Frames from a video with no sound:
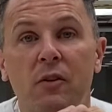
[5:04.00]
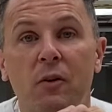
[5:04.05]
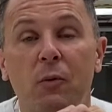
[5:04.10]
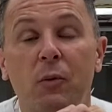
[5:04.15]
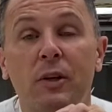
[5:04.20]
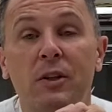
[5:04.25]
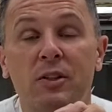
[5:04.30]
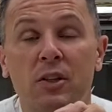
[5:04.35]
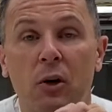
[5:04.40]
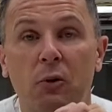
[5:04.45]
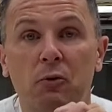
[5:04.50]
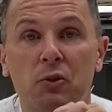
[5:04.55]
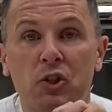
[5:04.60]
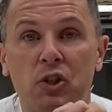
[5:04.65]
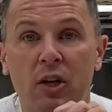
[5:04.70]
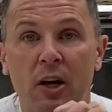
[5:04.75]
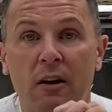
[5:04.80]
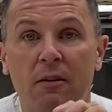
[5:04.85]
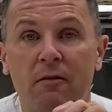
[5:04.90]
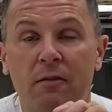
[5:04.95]
we don't
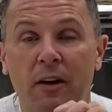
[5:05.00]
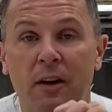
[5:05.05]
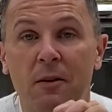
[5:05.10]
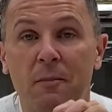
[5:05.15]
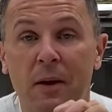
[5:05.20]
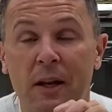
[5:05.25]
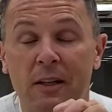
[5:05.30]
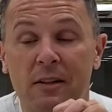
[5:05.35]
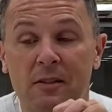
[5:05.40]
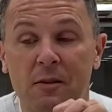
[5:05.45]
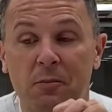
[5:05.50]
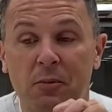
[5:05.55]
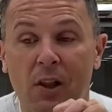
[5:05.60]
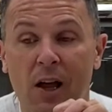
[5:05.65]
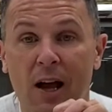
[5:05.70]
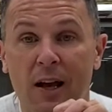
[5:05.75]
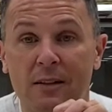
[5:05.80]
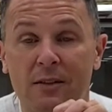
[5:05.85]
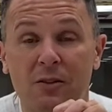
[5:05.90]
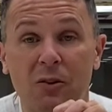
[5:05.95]
share very many
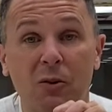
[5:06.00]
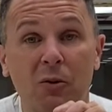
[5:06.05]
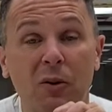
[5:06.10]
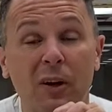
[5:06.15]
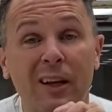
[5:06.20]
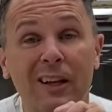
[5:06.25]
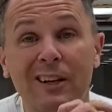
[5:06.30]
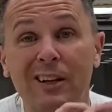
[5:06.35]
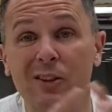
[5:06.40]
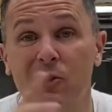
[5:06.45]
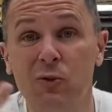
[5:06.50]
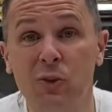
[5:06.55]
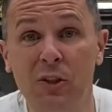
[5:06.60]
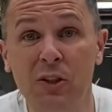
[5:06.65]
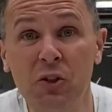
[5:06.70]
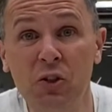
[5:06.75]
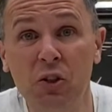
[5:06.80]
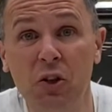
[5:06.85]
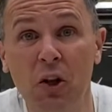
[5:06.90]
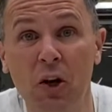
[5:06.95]
supplies. So in a
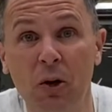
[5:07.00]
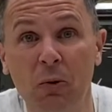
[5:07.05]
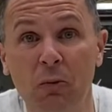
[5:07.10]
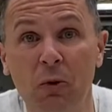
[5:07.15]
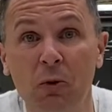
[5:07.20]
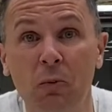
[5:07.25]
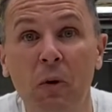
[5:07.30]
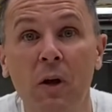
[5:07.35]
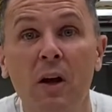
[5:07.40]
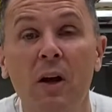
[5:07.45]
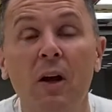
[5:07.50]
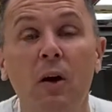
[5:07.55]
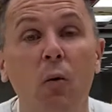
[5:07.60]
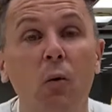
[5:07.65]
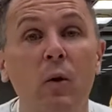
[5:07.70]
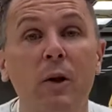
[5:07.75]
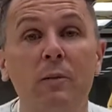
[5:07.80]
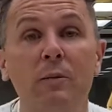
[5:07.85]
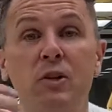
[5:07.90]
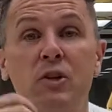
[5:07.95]
traditional art room,
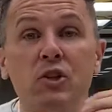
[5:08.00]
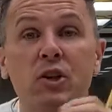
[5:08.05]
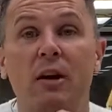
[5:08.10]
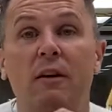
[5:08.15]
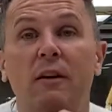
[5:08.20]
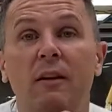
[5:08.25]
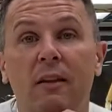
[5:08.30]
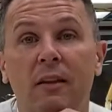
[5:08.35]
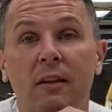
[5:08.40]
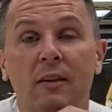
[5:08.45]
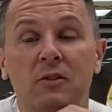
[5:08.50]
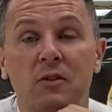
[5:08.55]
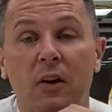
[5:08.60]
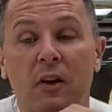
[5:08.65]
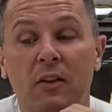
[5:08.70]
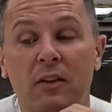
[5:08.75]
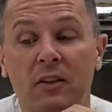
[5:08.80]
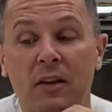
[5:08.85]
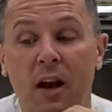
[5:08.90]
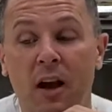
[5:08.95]
we'd be sharing things all the
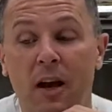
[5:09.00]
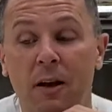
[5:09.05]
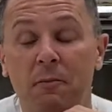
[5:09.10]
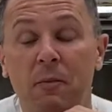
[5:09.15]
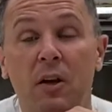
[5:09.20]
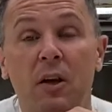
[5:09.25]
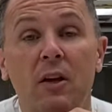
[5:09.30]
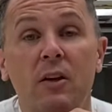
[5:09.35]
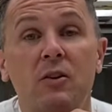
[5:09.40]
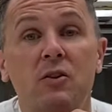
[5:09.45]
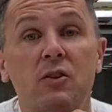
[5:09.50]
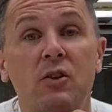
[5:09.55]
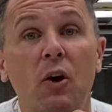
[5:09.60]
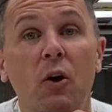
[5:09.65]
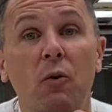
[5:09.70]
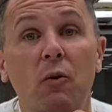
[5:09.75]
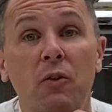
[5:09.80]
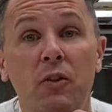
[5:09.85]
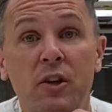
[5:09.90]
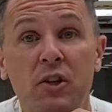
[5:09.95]
time.
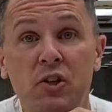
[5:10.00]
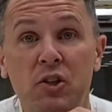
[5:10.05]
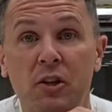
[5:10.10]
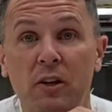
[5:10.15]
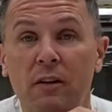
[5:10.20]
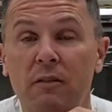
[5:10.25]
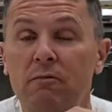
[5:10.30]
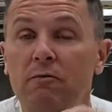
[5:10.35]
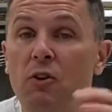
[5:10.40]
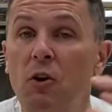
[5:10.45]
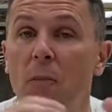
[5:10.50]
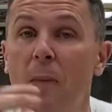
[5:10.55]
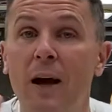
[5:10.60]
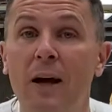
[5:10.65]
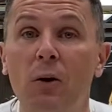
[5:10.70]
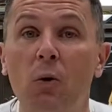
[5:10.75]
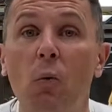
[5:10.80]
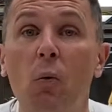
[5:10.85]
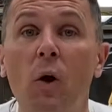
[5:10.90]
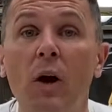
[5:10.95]
So this year, no matter
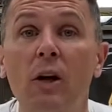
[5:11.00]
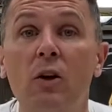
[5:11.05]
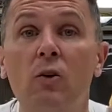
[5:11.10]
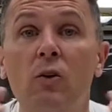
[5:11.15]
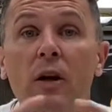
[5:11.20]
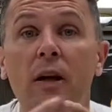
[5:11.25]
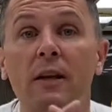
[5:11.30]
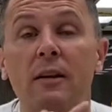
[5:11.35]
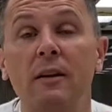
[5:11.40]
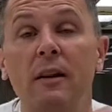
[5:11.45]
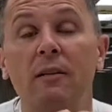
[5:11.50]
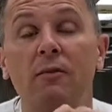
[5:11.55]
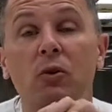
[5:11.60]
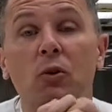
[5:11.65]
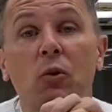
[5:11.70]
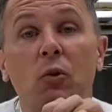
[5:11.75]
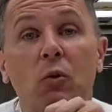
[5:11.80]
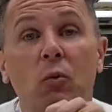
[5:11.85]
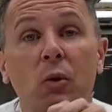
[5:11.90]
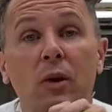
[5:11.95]
what grade level
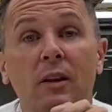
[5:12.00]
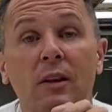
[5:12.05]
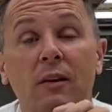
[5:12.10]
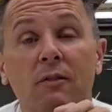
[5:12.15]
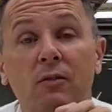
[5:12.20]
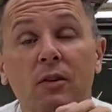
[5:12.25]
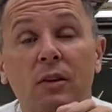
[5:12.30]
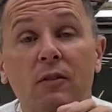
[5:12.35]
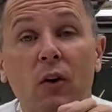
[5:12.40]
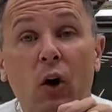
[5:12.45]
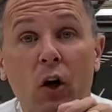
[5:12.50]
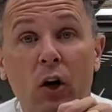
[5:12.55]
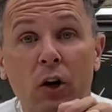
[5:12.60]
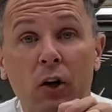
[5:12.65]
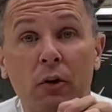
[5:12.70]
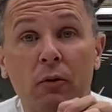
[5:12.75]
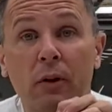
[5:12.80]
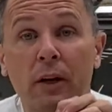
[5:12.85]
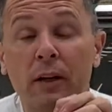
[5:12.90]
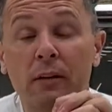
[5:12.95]
or what level of art
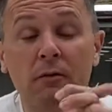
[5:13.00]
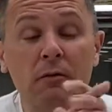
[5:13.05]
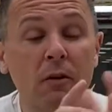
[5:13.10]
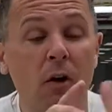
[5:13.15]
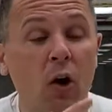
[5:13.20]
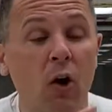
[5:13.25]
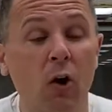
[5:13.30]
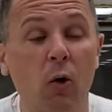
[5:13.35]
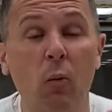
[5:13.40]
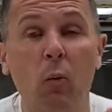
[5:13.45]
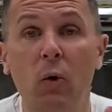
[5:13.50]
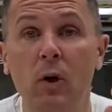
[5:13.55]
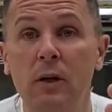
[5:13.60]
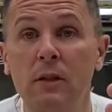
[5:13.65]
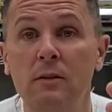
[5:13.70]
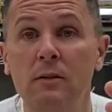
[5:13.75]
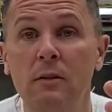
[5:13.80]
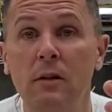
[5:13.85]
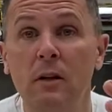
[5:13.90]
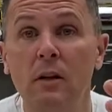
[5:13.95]
you're in, art
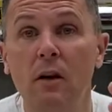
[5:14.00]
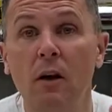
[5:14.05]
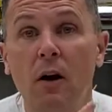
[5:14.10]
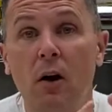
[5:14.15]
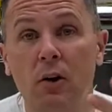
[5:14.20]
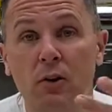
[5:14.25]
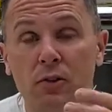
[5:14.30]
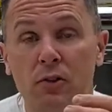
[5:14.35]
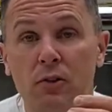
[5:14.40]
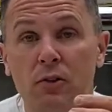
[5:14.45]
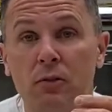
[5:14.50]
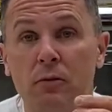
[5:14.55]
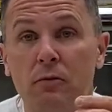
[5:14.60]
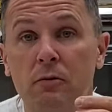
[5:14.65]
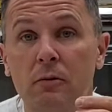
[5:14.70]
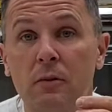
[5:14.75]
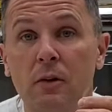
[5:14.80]
one, art two,